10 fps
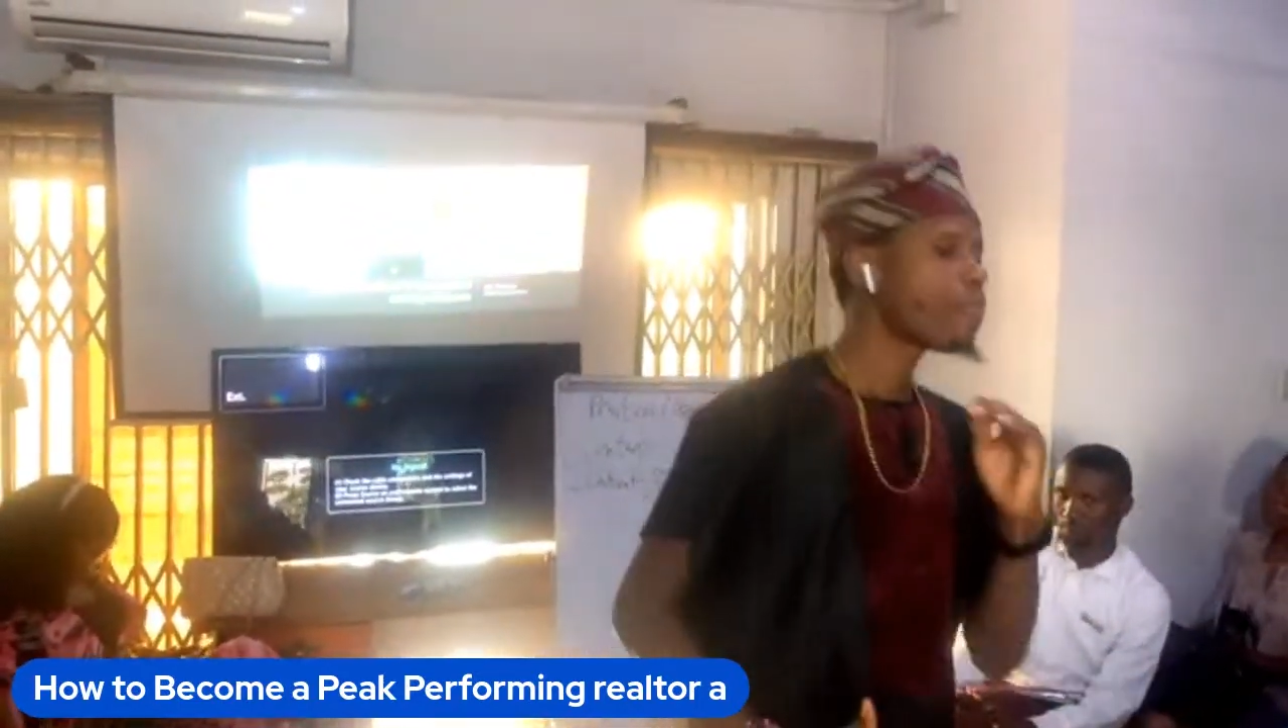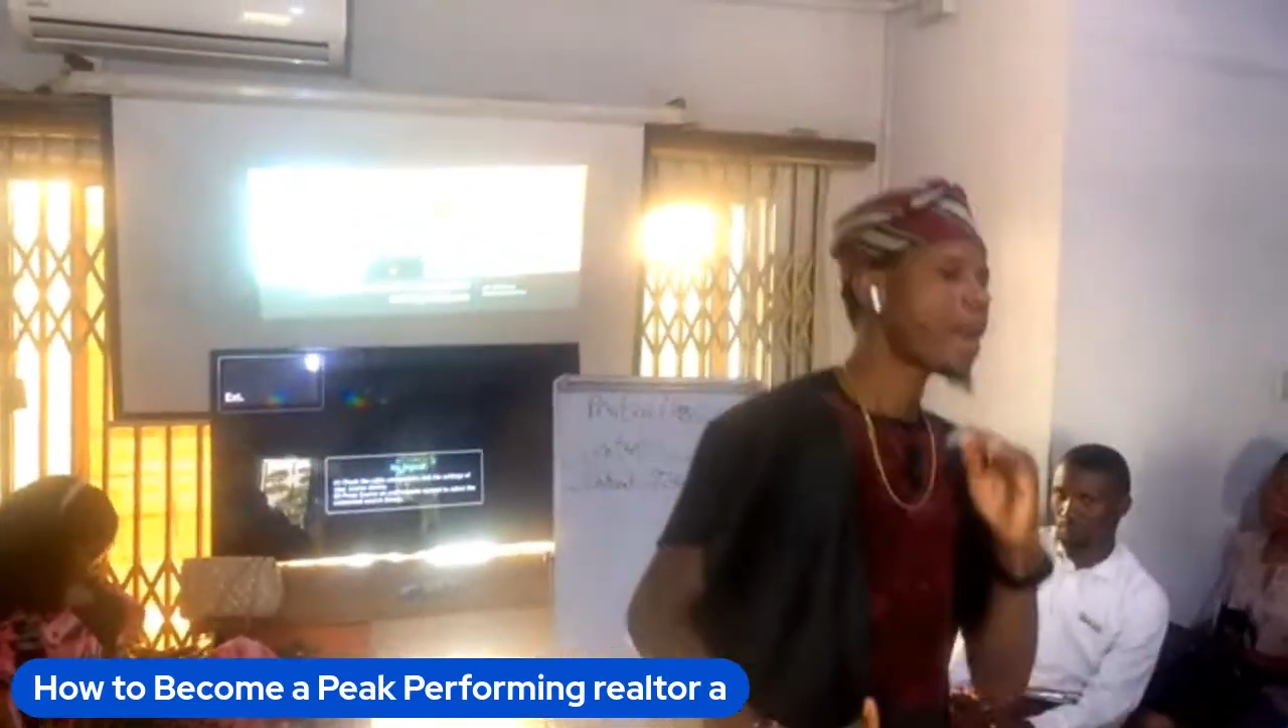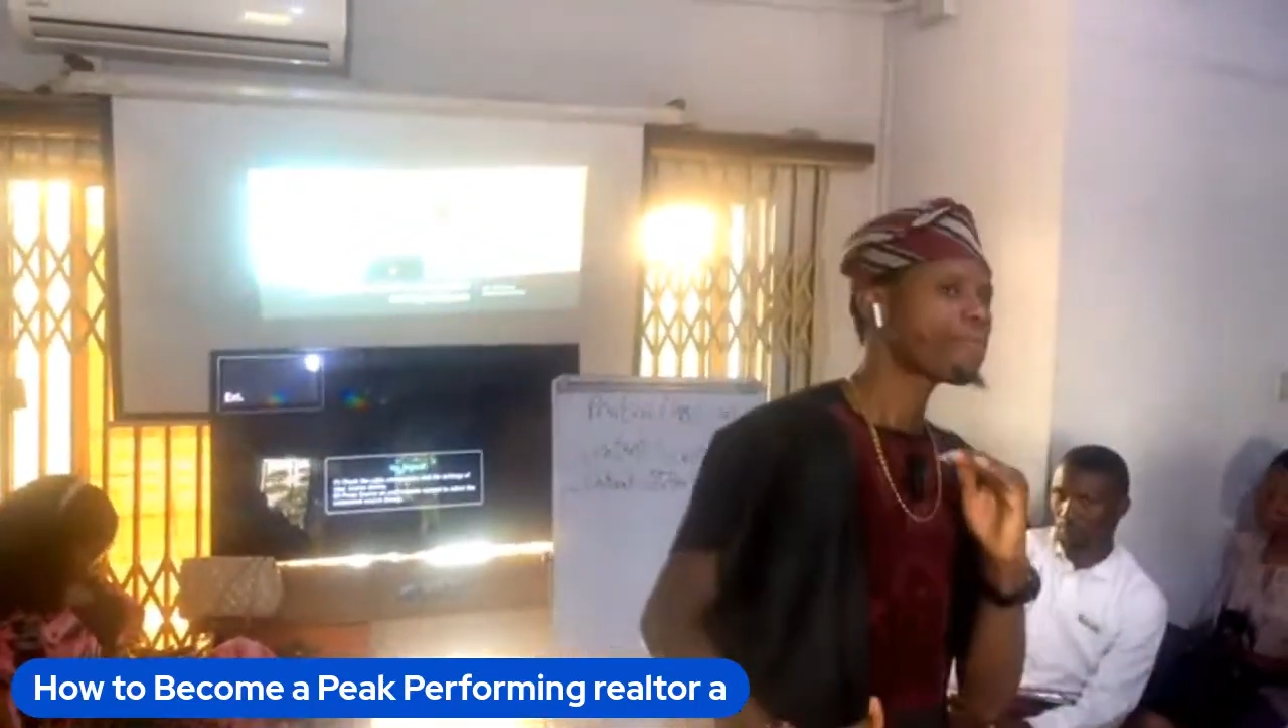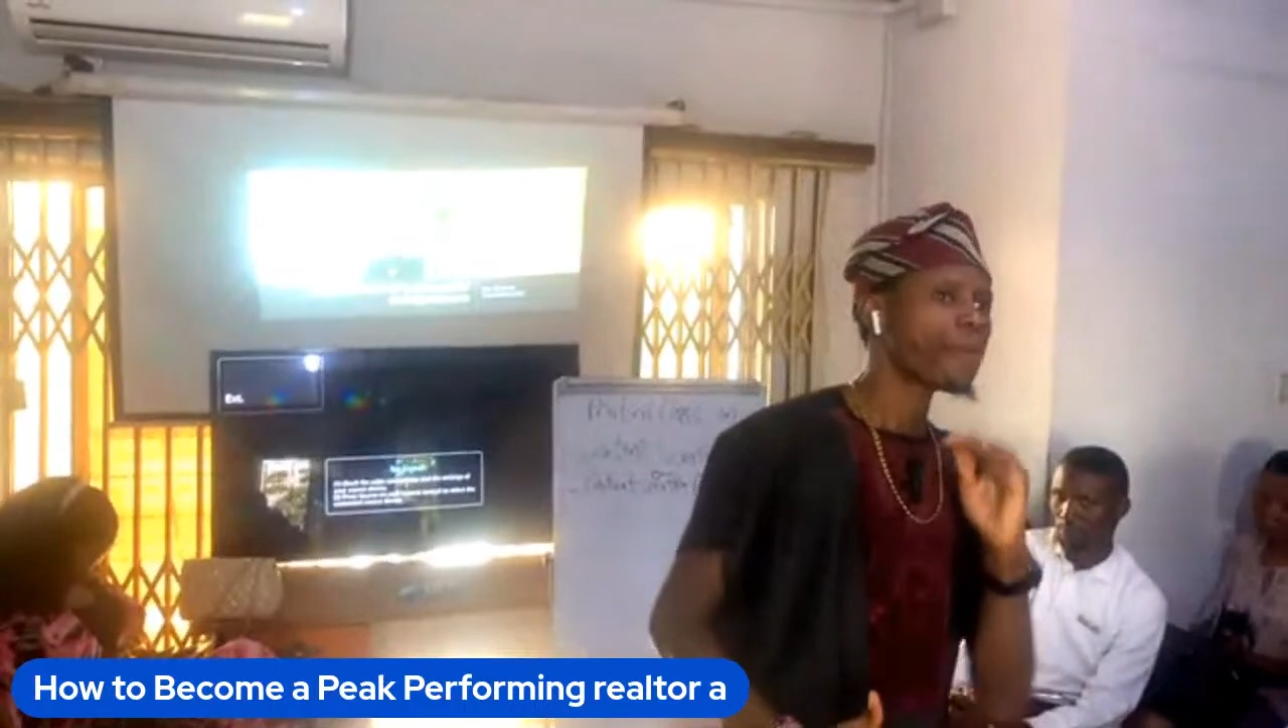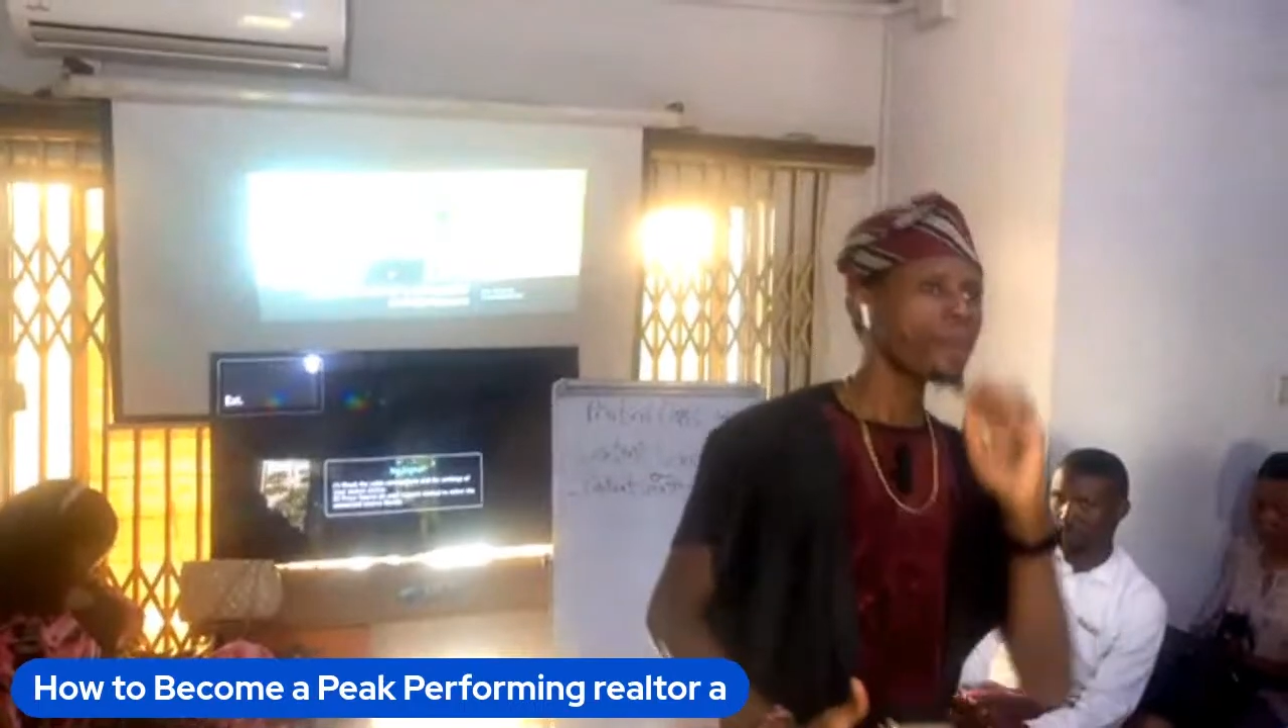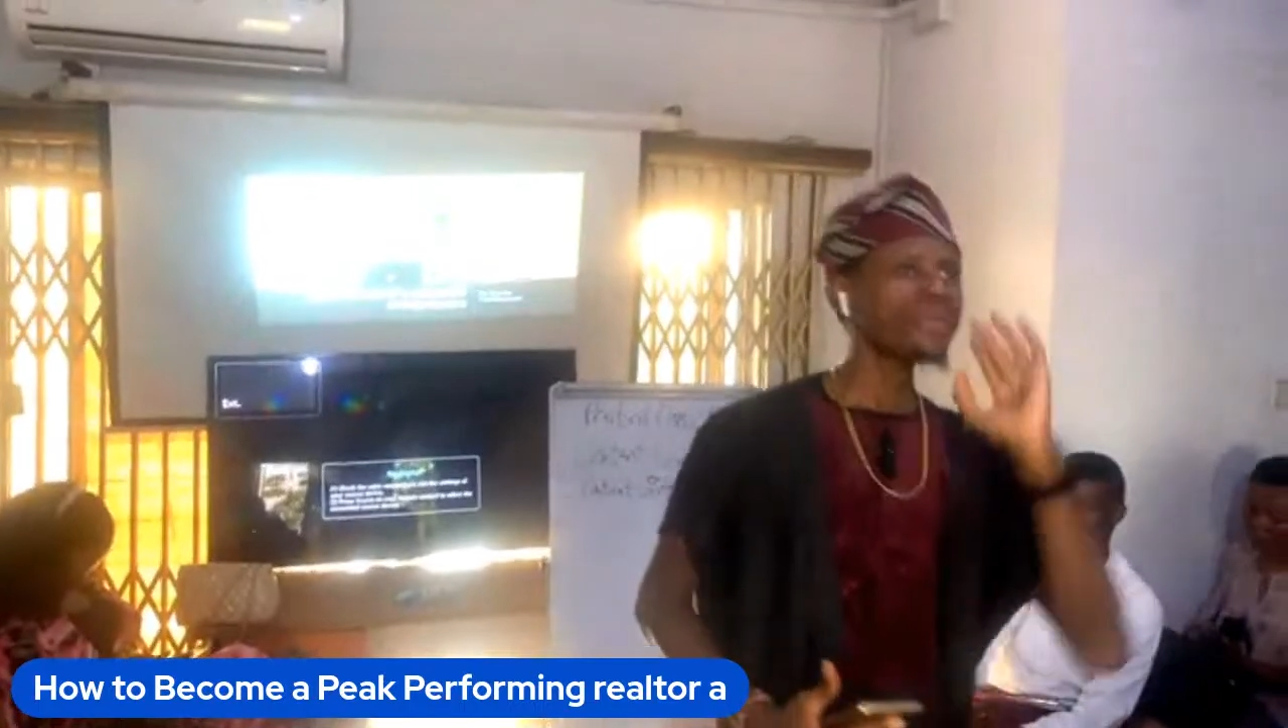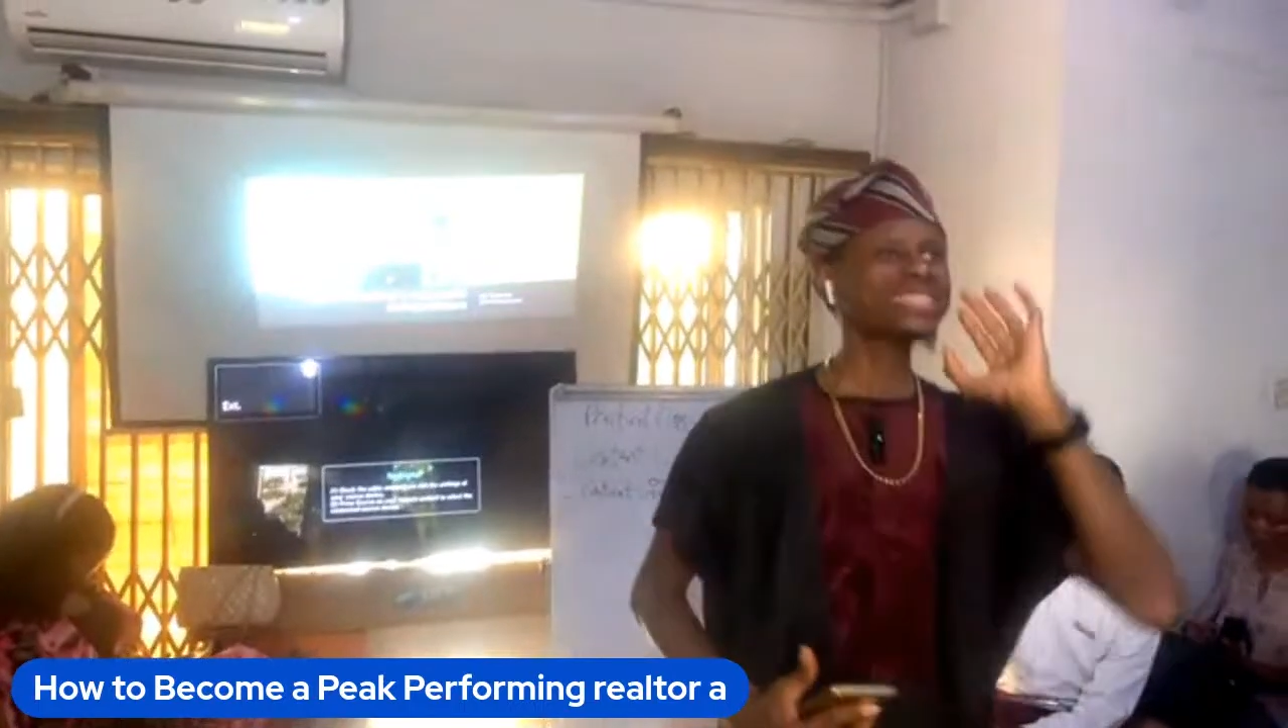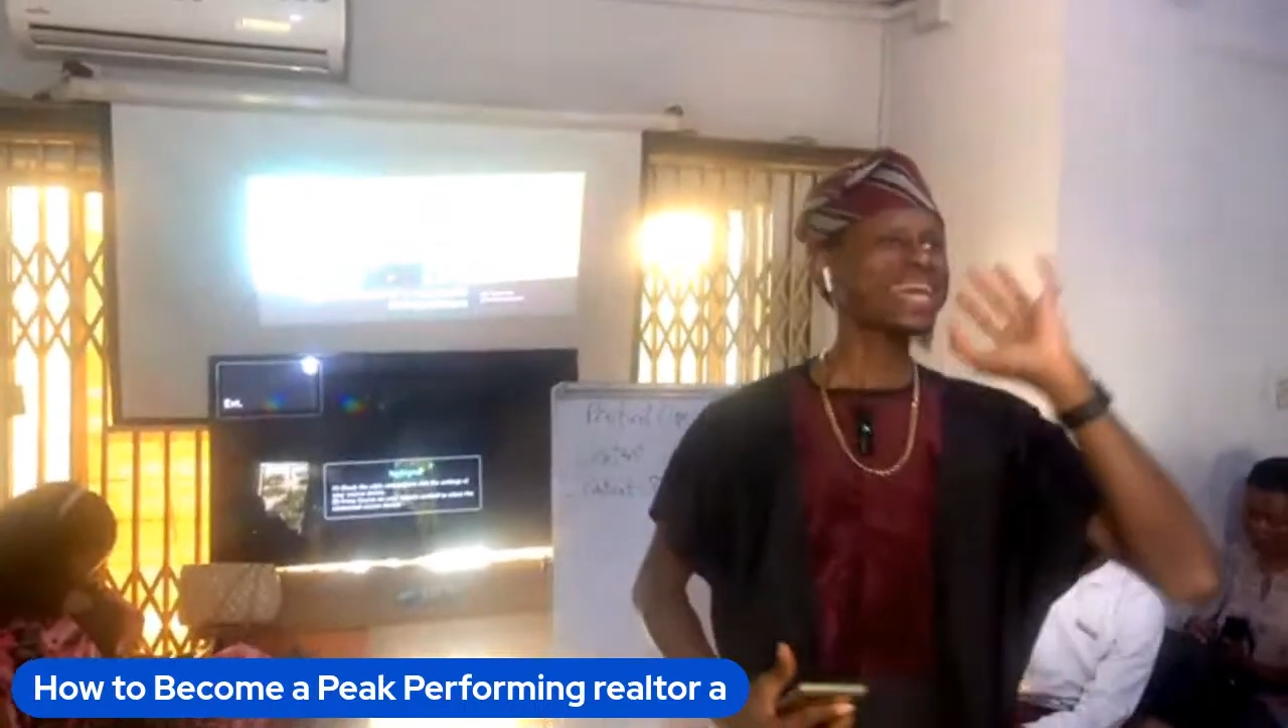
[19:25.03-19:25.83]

I published